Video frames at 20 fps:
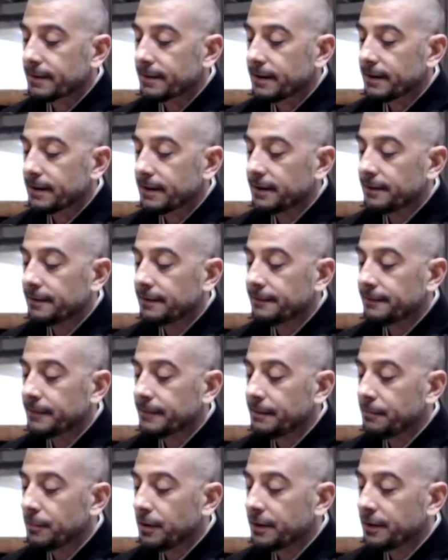My
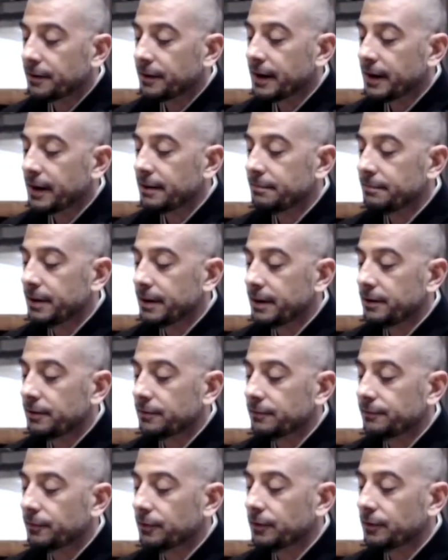mother had been
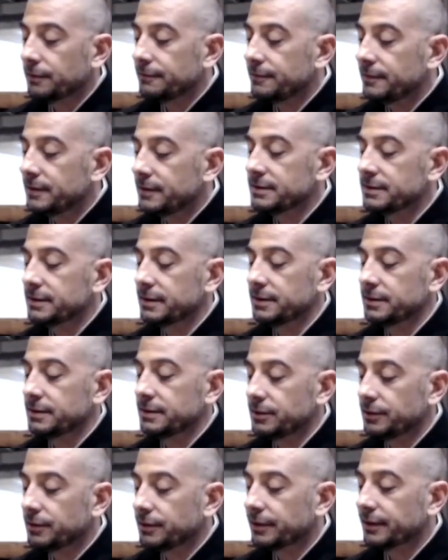out for a visit
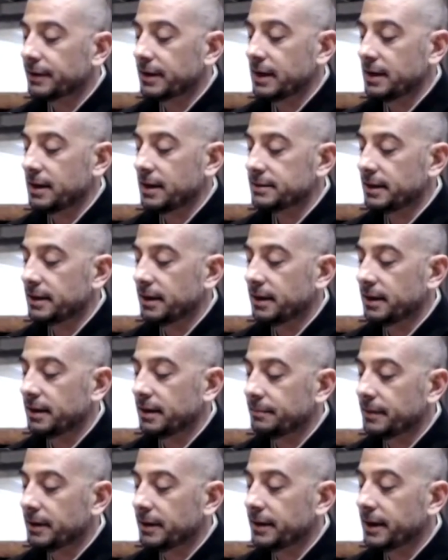during that time
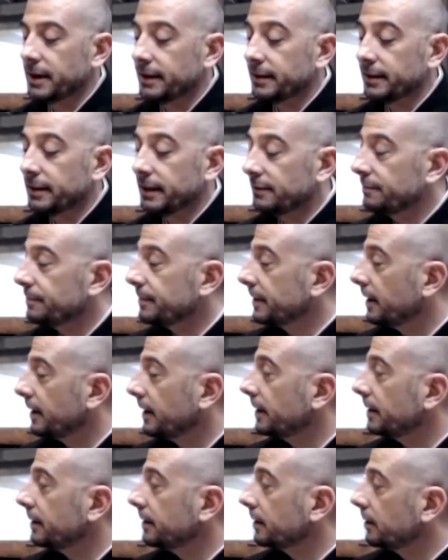and had left
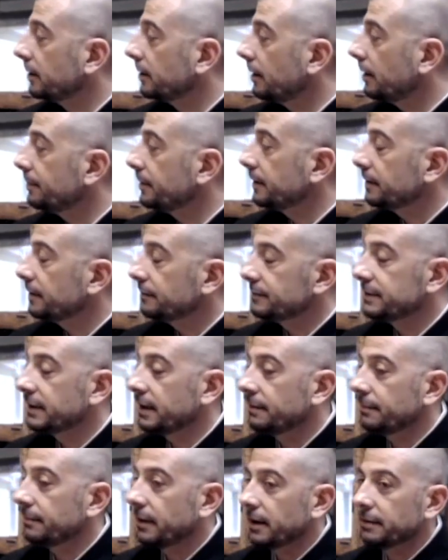behind a copy of
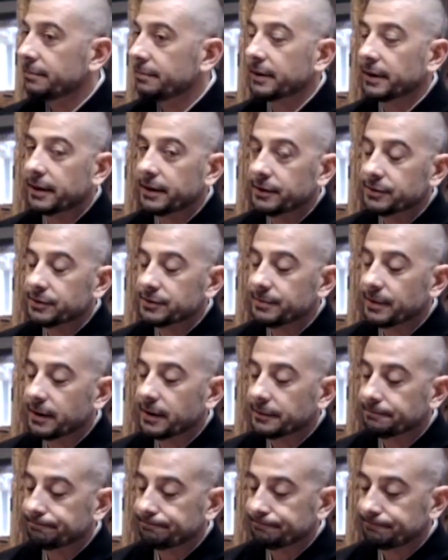Zen Mind, Beginner's
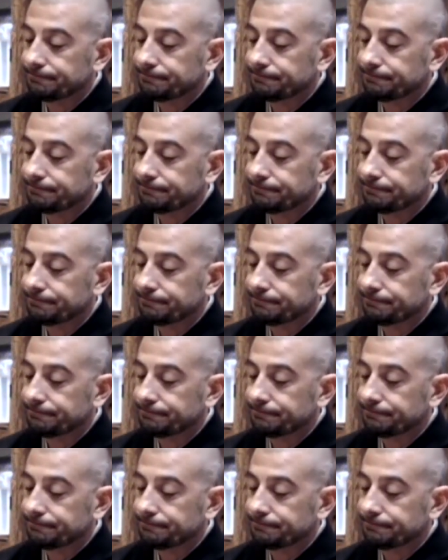Mind.